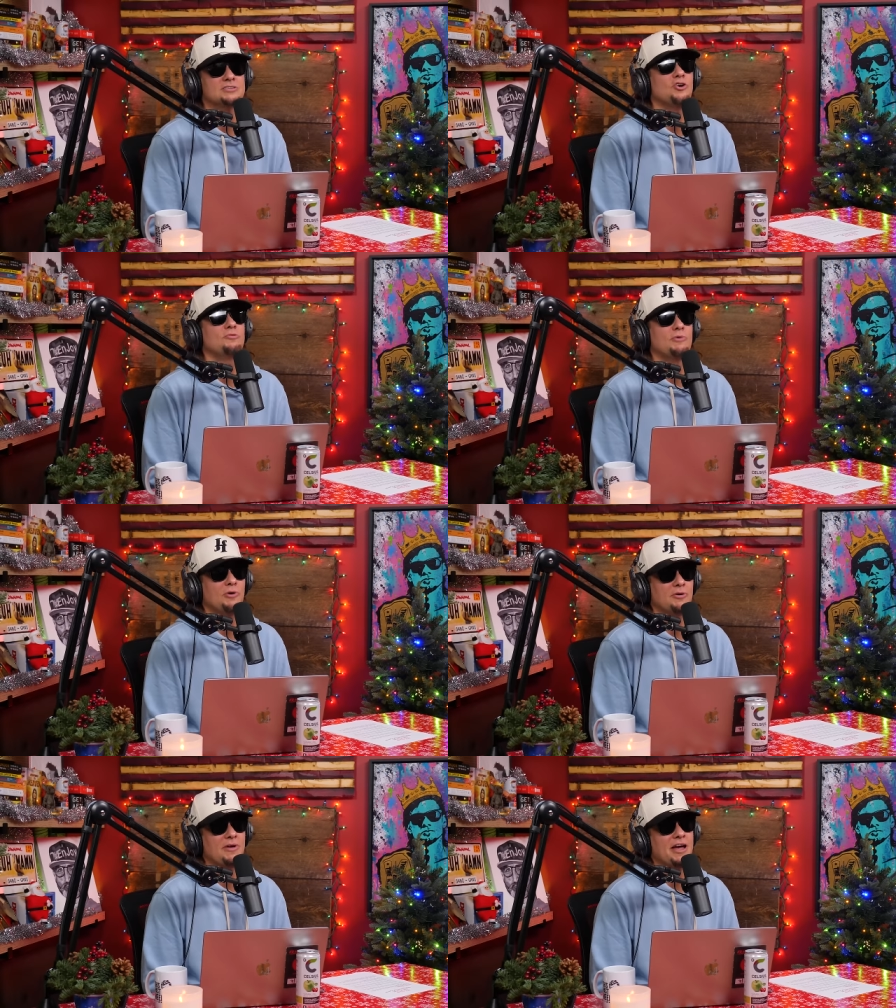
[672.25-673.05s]
that's
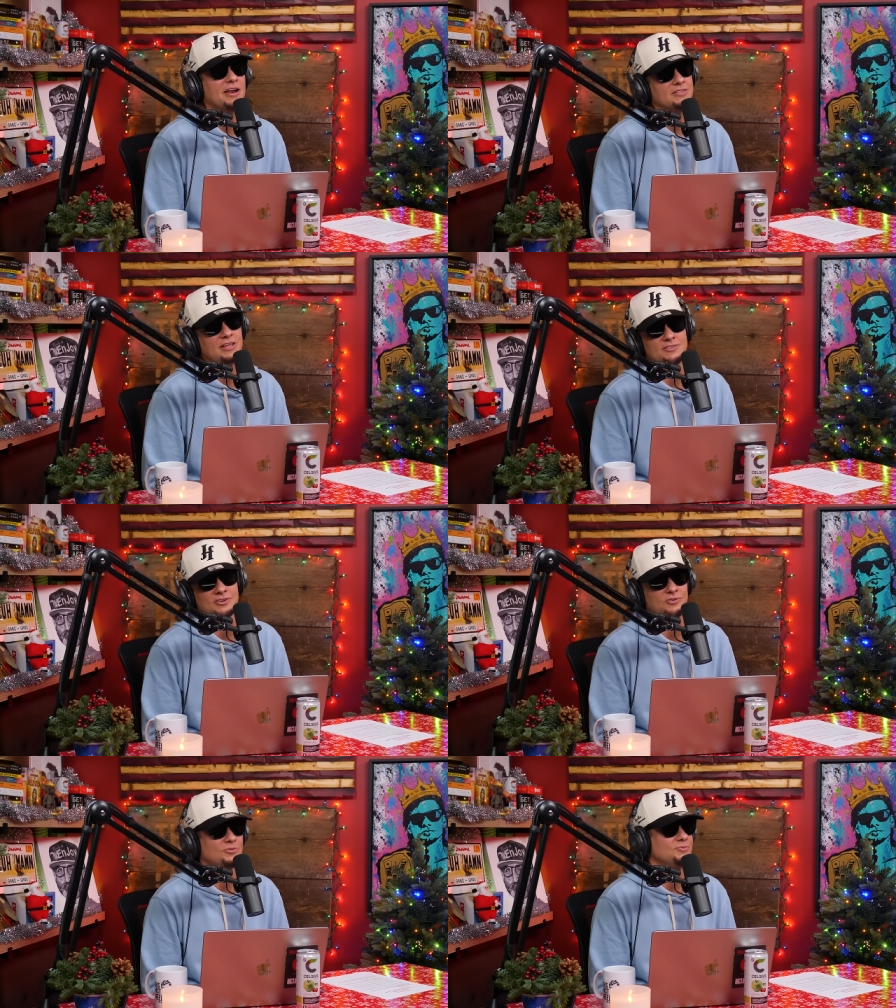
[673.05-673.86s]
homo erratic. That
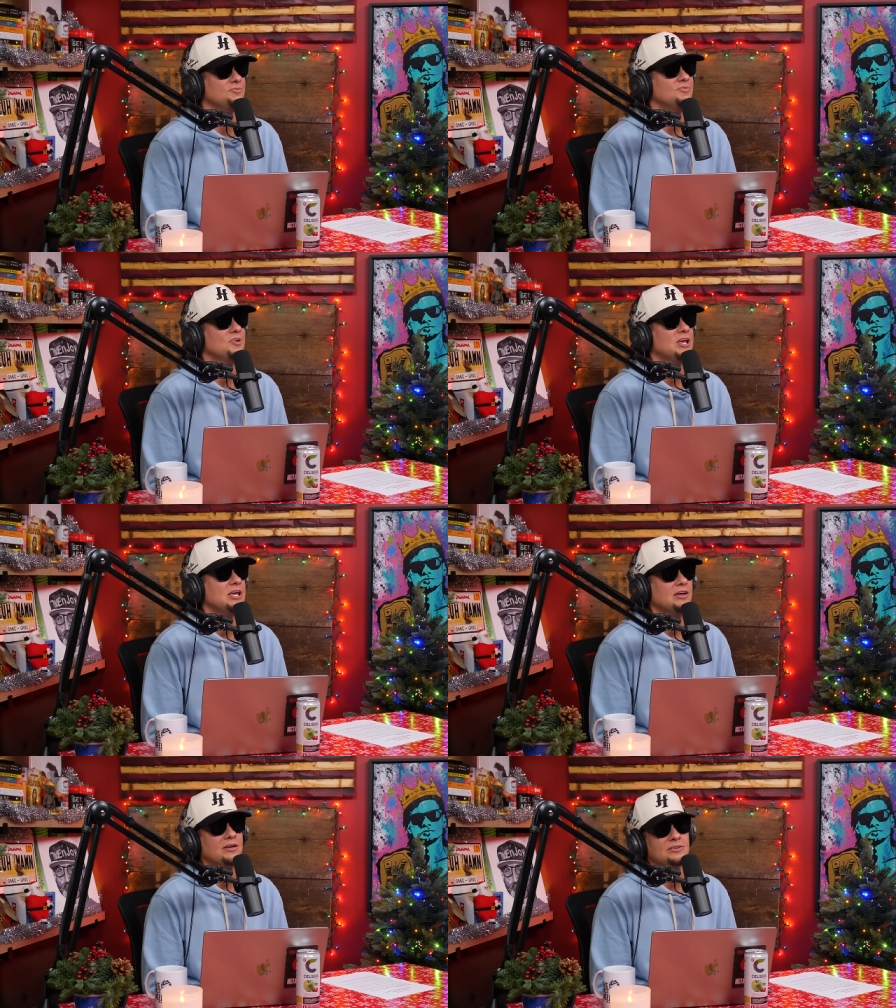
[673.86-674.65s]
dude,
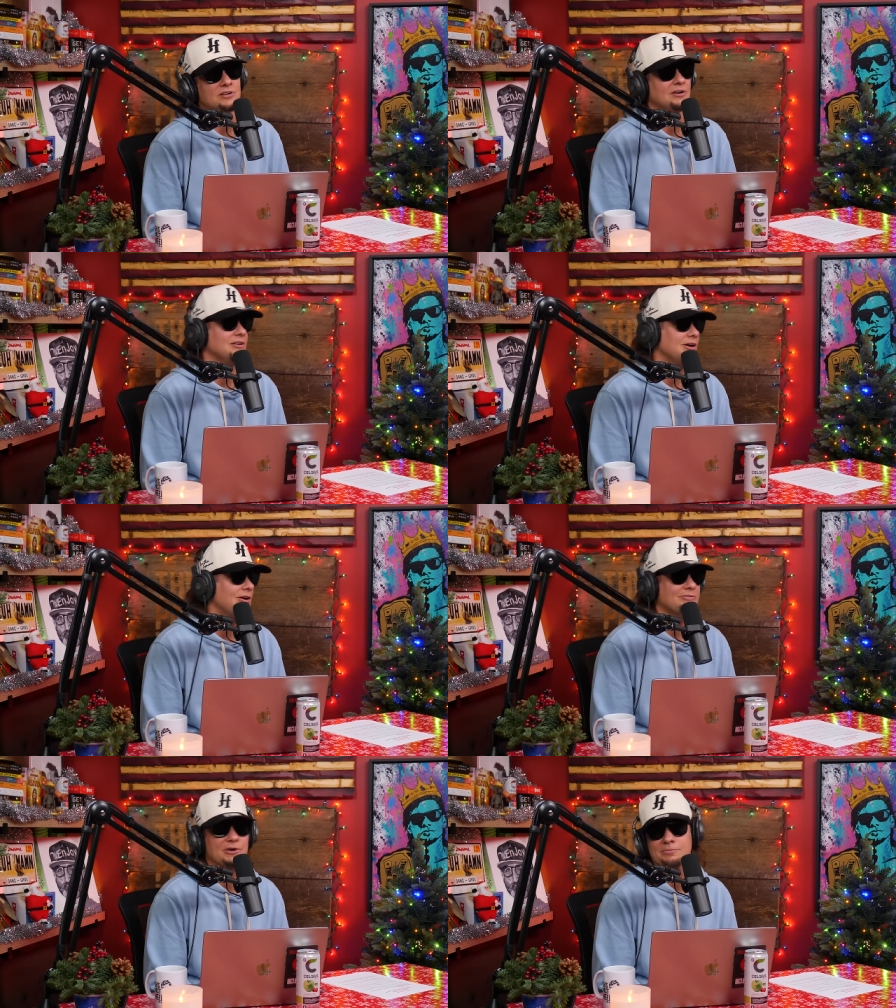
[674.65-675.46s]
he's all
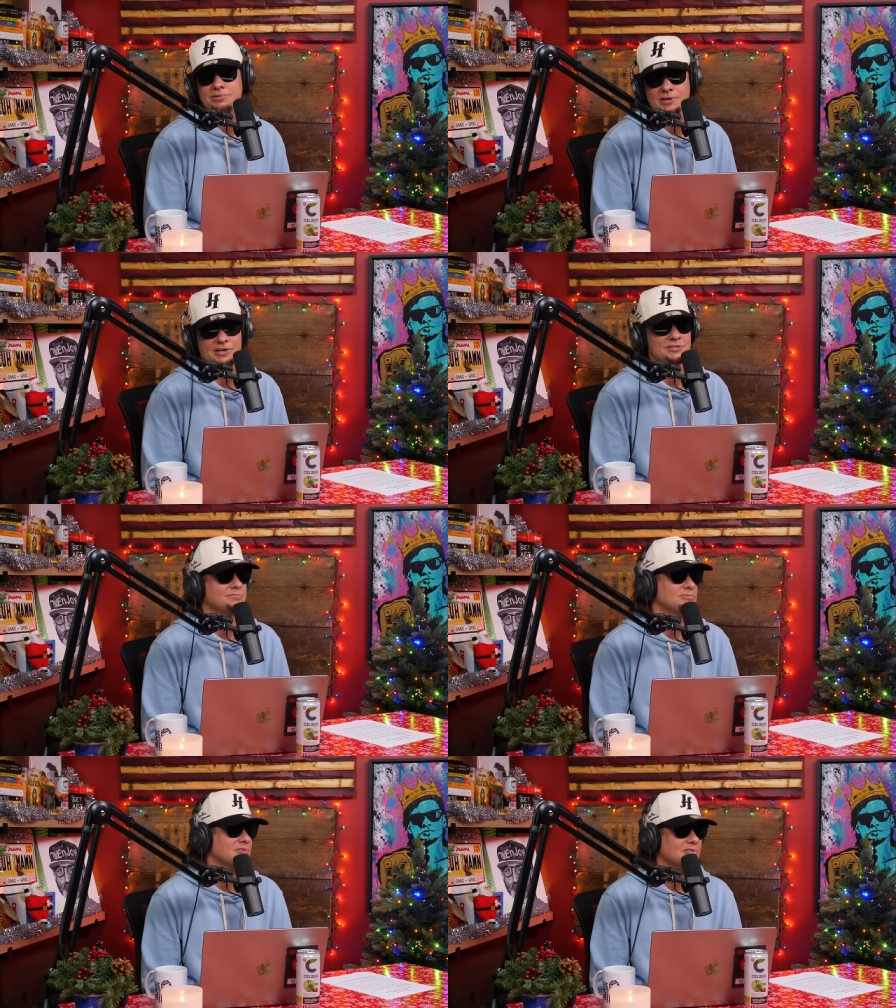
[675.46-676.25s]
over the
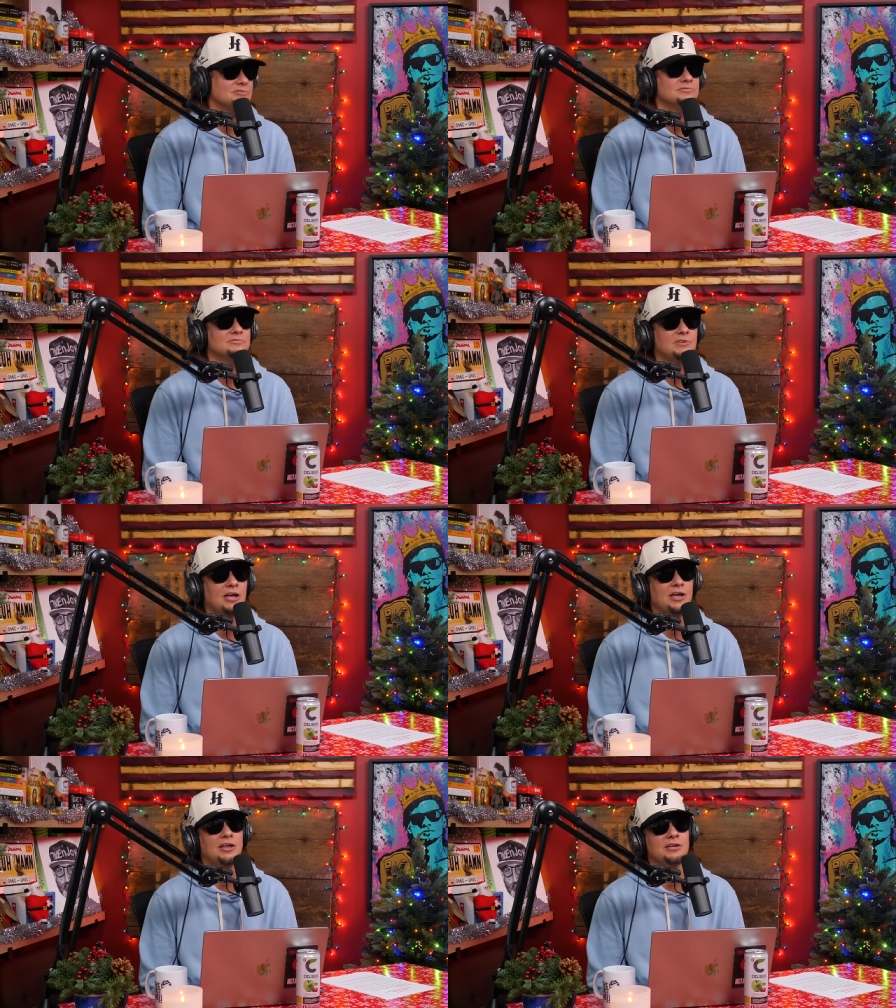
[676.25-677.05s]
place, bro.
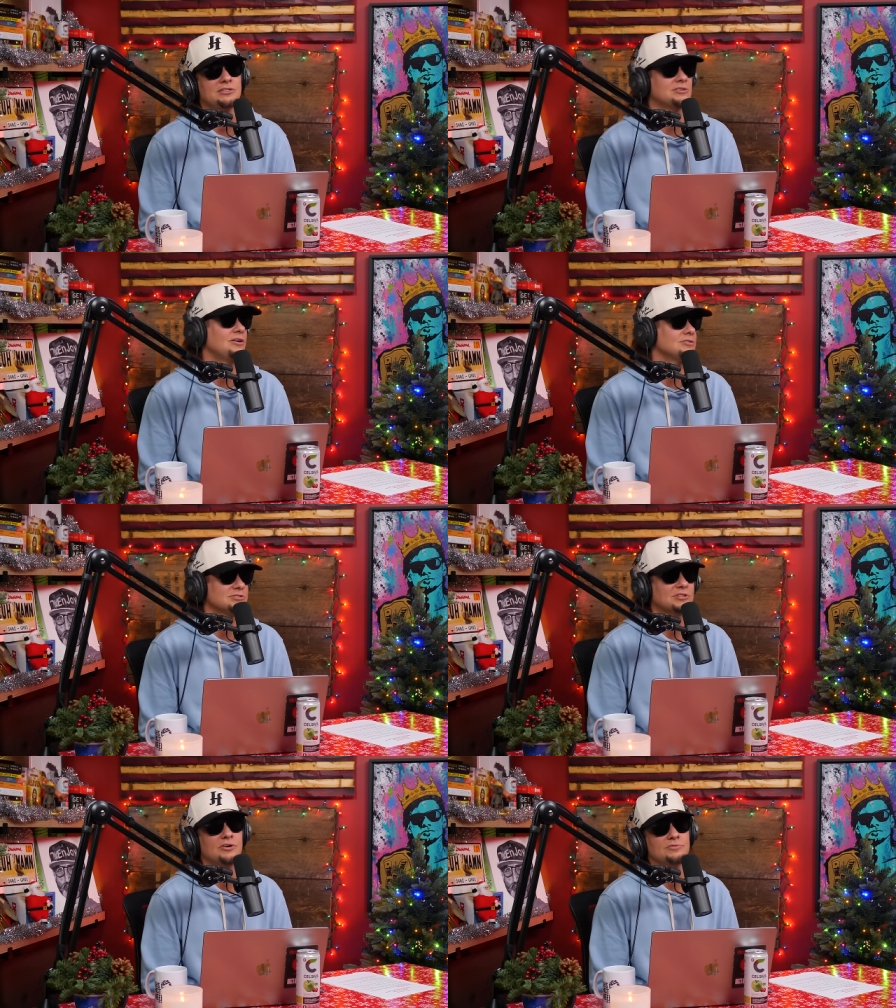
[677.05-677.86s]
And he's
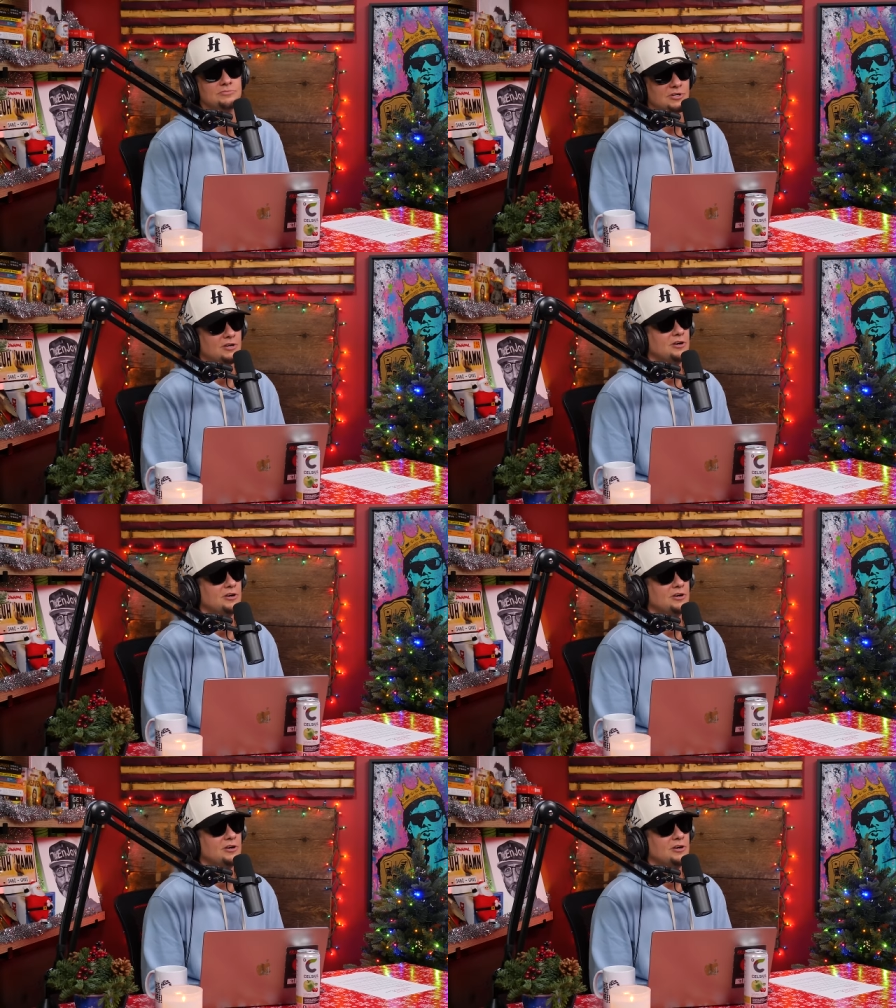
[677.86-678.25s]
also